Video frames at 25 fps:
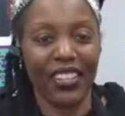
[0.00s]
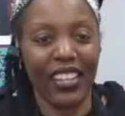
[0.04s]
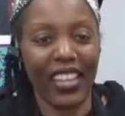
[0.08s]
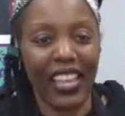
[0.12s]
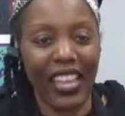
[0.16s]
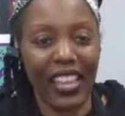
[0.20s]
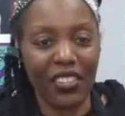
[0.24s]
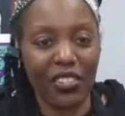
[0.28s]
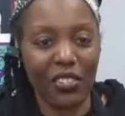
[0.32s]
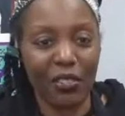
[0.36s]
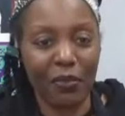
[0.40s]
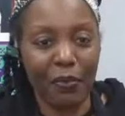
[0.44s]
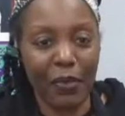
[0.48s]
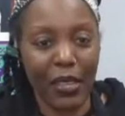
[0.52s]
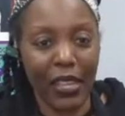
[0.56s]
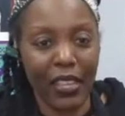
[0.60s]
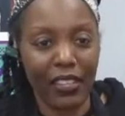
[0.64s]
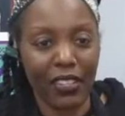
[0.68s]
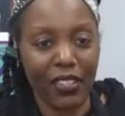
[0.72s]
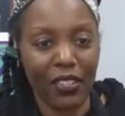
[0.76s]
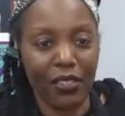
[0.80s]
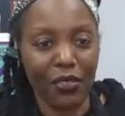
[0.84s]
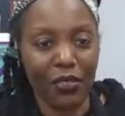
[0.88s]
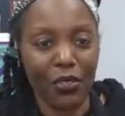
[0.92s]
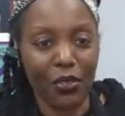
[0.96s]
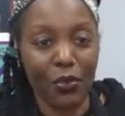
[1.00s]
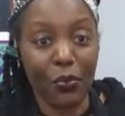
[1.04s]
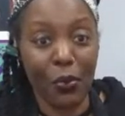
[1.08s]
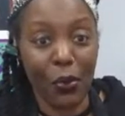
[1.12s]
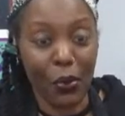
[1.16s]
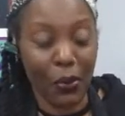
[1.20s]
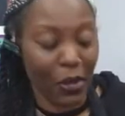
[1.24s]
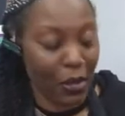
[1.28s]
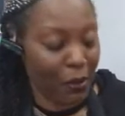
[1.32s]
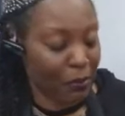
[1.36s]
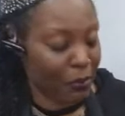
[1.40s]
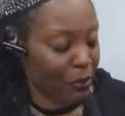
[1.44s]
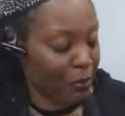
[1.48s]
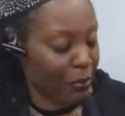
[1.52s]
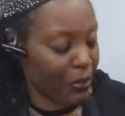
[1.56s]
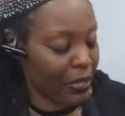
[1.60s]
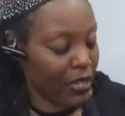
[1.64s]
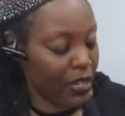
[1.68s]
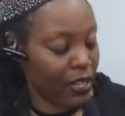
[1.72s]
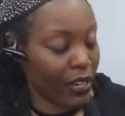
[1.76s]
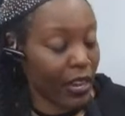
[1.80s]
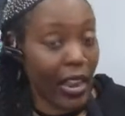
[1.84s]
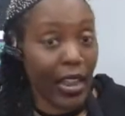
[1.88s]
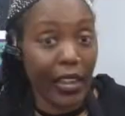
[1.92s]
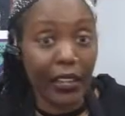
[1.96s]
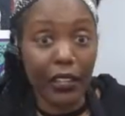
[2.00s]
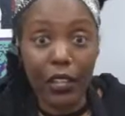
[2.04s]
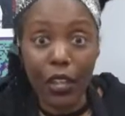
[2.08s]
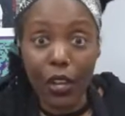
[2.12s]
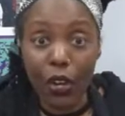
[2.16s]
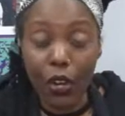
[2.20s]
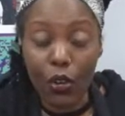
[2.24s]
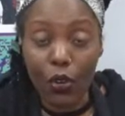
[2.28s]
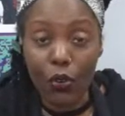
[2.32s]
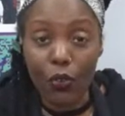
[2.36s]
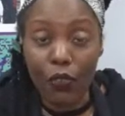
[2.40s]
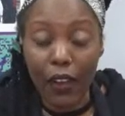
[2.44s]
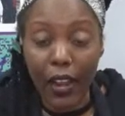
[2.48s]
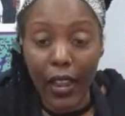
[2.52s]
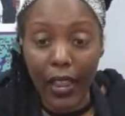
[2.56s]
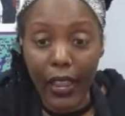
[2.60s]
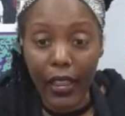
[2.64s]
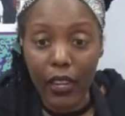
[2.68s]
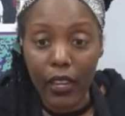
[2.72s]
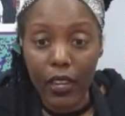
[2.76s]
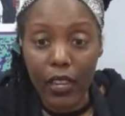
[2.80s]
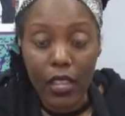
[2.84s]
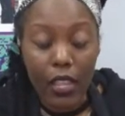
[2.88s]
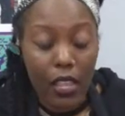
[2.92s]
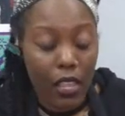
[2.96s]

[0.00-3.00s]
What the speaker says: glad you woke up to be here. I know, right?